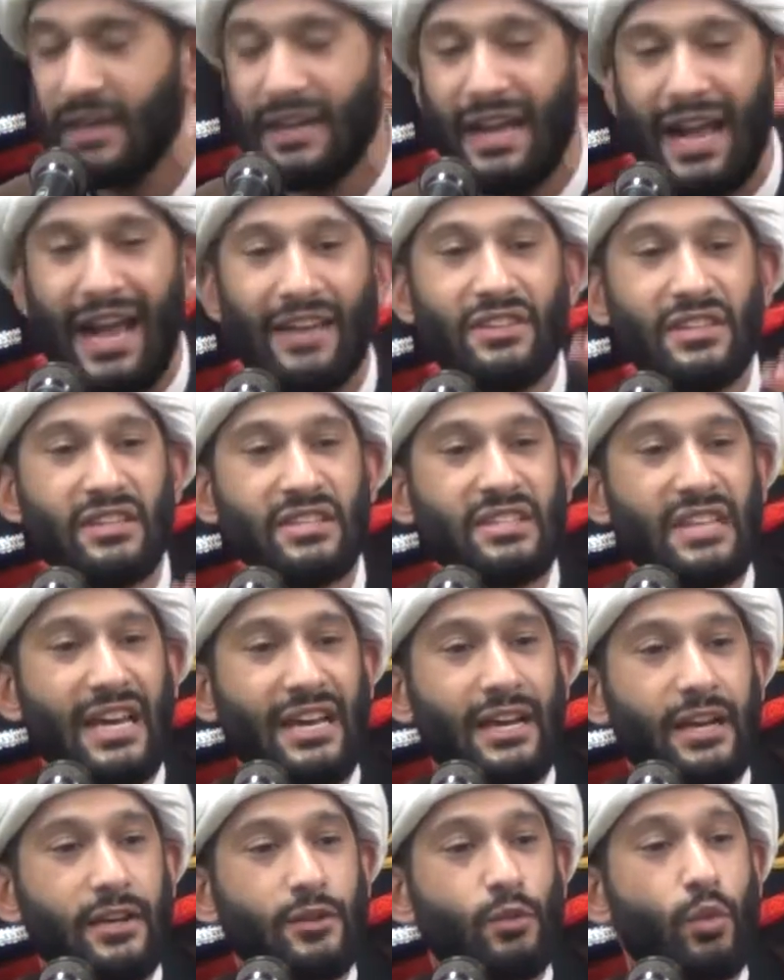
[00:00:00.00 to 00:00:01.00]
and the
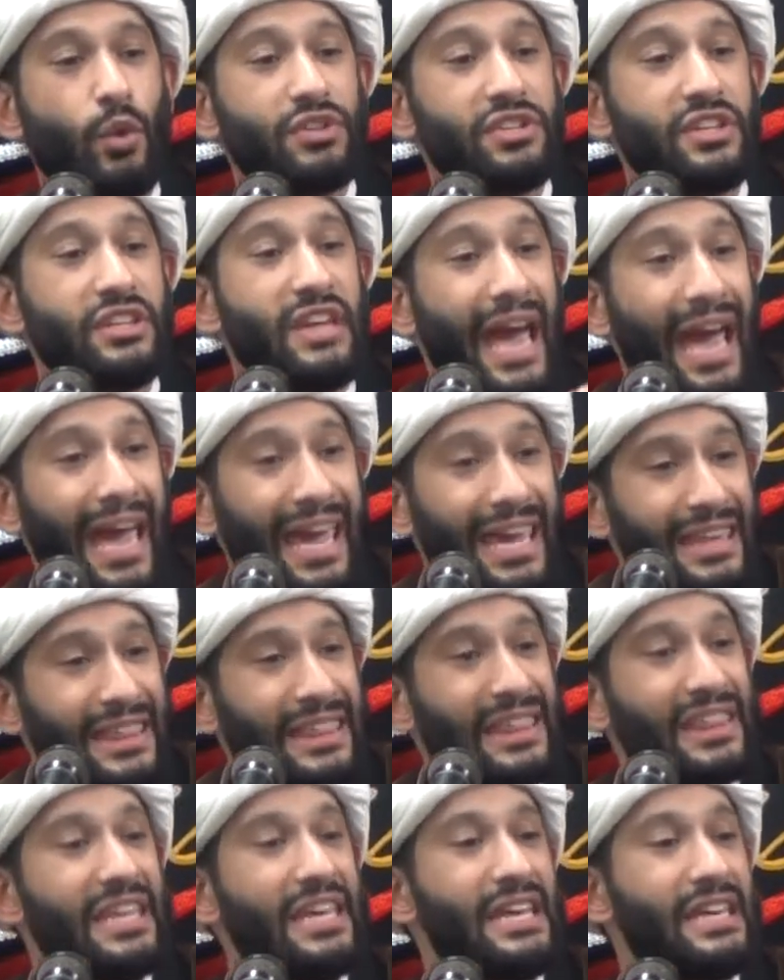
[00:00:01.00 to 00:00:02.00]
second was an
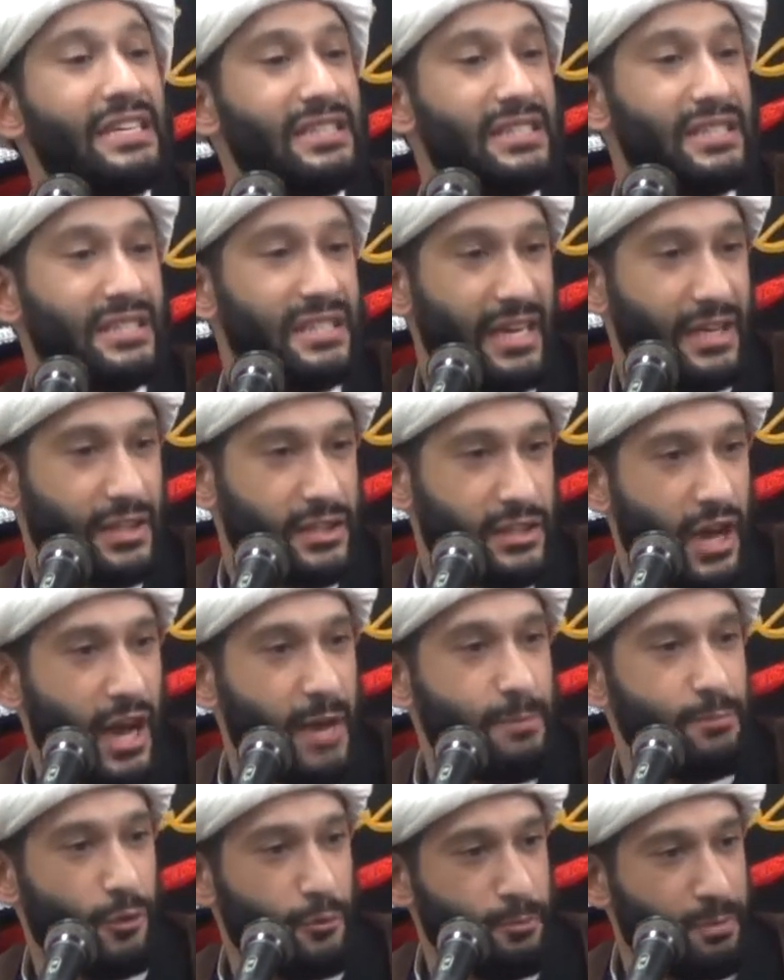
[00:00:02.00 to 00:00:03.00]
atheistic
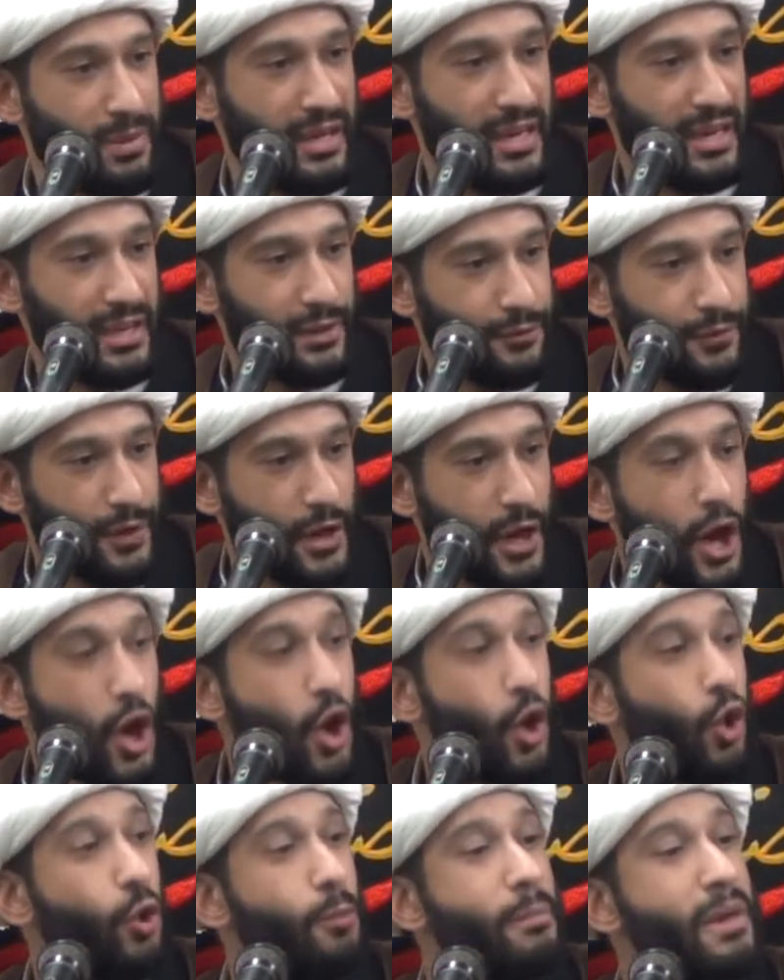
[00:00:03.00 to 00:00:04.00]
type of belief,
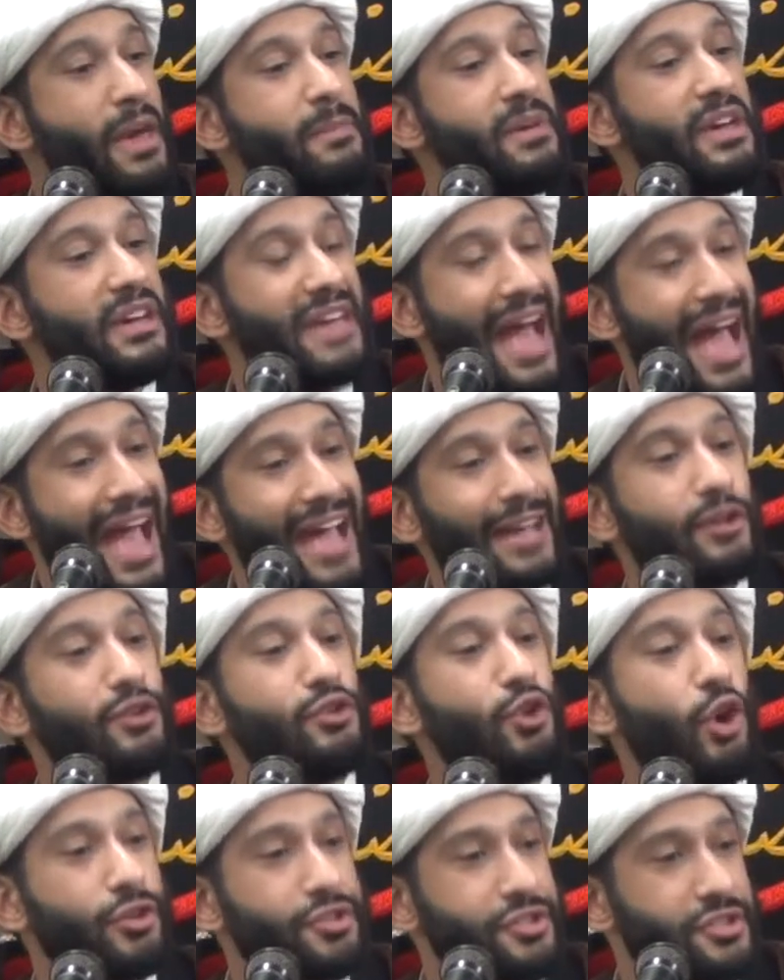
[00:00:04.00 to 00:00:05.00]
or maybe an
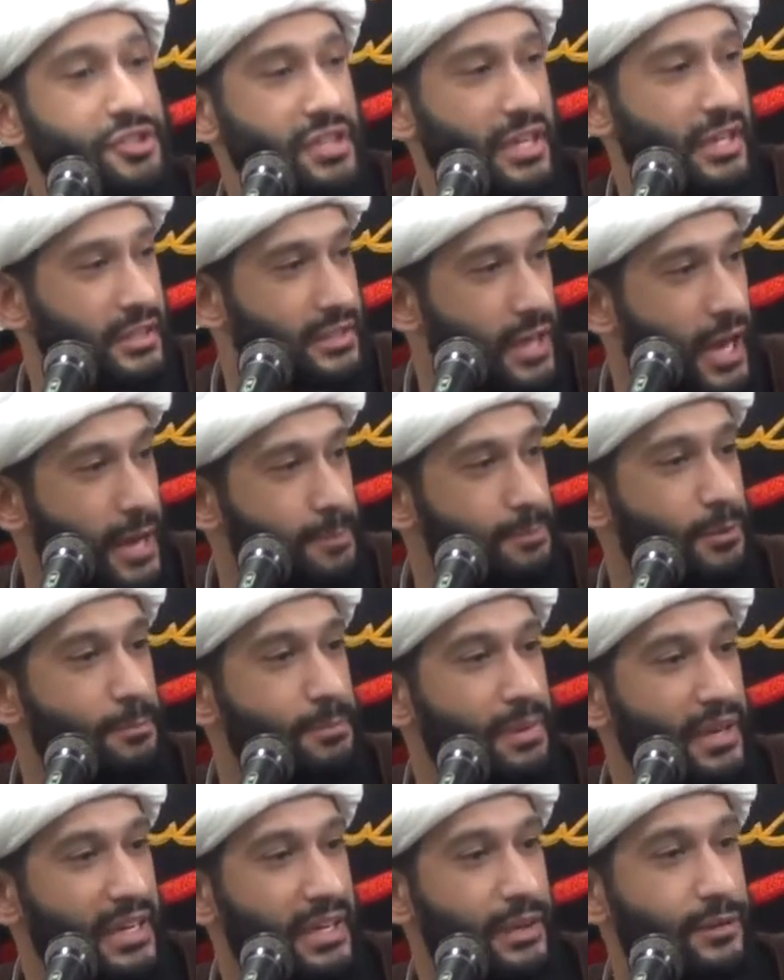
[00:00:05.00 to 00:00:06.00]
agnostic type of
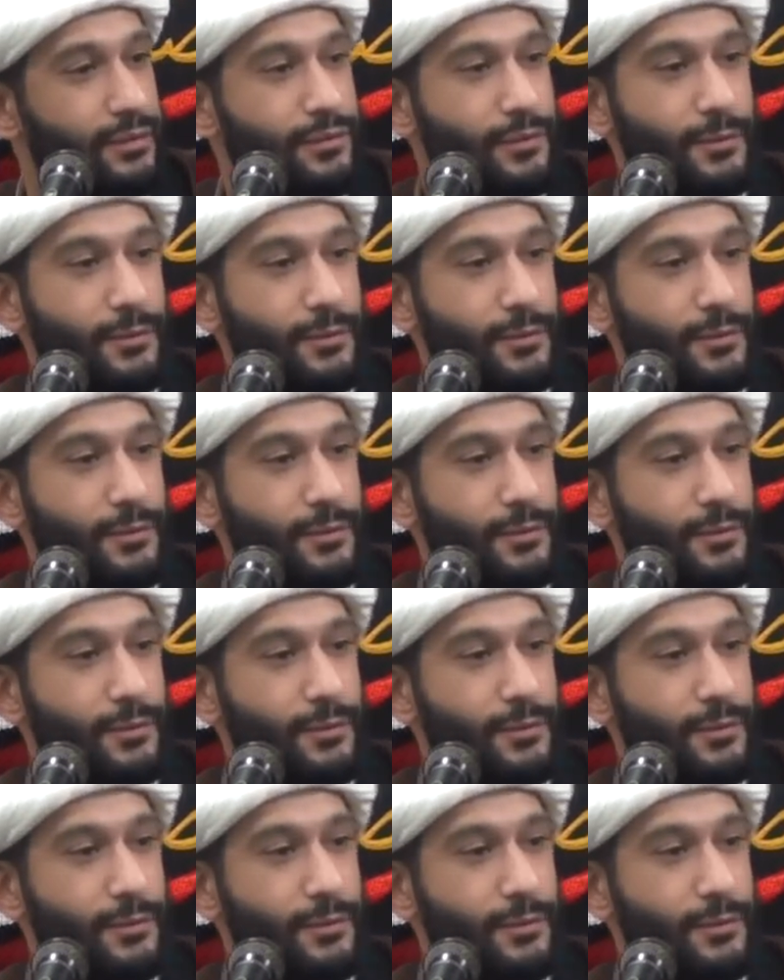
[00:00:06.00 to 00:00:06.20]
belief.